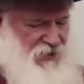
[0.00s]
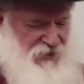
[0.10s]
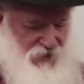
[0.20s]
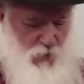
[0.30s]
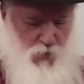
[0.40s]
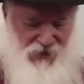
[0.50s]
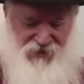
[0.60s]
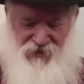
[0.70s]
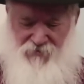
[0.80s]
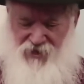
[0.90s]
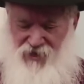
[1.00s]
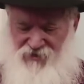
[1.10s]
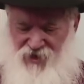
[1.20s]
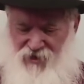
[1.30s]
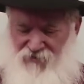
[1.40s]
It's a wisdom that
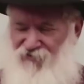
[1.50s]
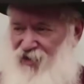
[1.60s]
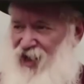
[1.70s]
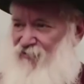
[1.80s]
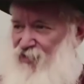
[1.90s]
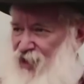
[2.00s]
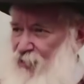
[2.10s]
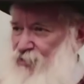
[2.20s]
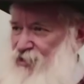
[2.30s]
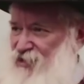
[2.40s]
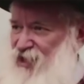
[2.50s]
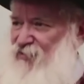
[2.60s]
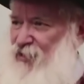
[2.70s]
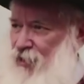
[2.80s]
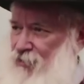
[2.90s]
has taken
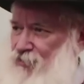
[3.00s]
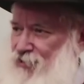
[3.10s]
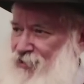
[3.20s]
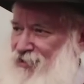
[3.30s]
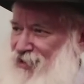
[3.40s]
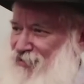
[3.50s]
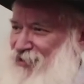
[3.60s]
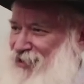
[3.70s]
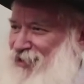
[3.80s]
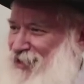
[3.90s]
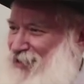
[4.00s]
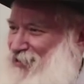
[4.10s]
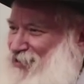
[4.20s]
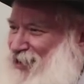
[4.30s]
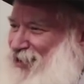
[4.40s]
5,770
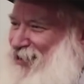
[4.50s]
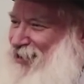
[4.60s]
years